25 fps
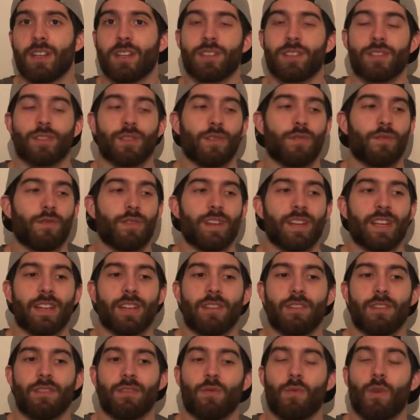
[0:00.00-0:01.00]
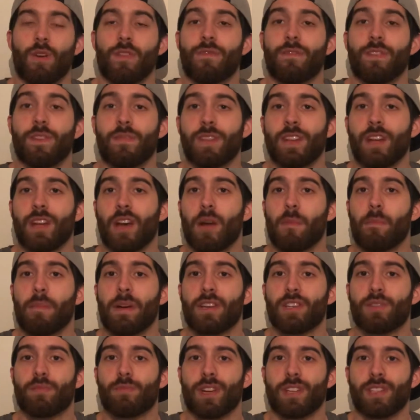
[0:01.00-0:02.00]
So if we did 150 on
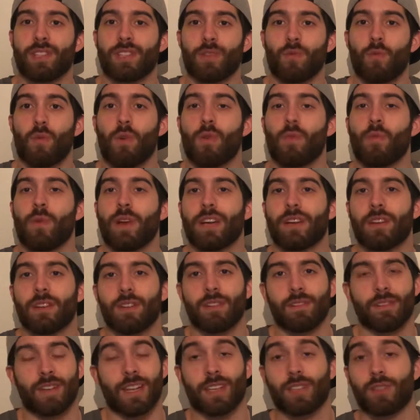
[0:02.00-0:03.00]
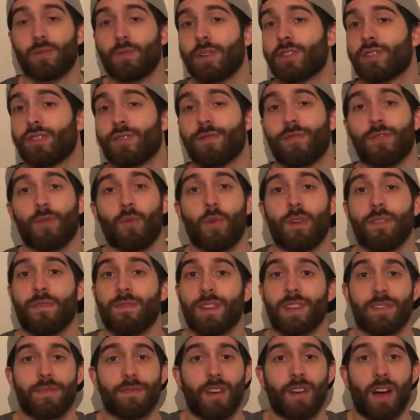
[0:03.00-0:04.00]
bench press in 1 week, next week shoot for
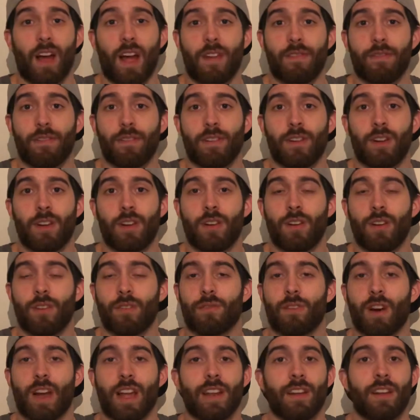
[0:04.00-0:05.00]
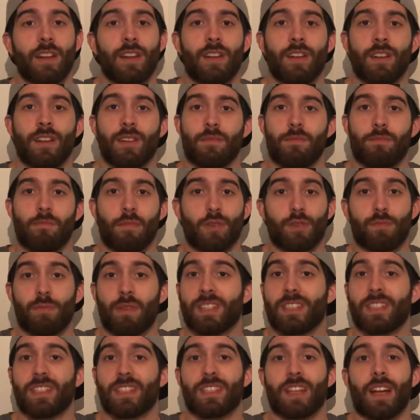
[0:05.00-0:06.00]
155, right? Most
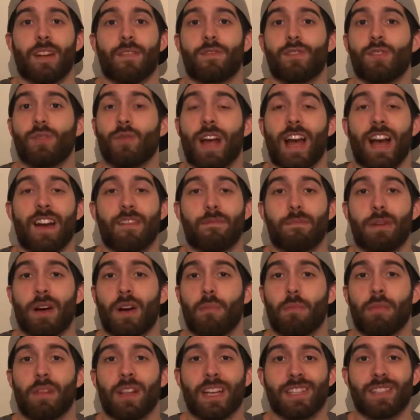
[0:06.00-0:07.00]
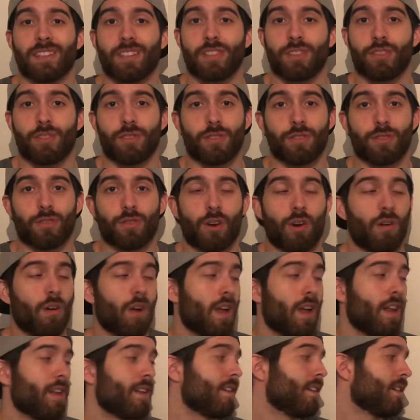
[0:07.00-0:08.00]
places have 2.5 pound plates that you can throw
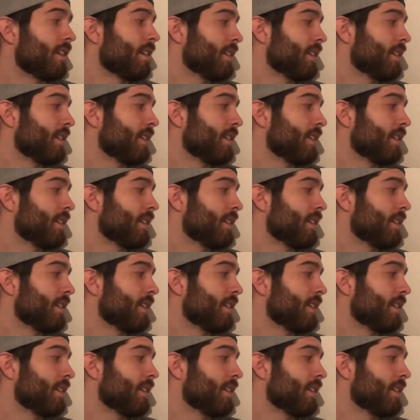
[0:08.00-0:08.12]
on.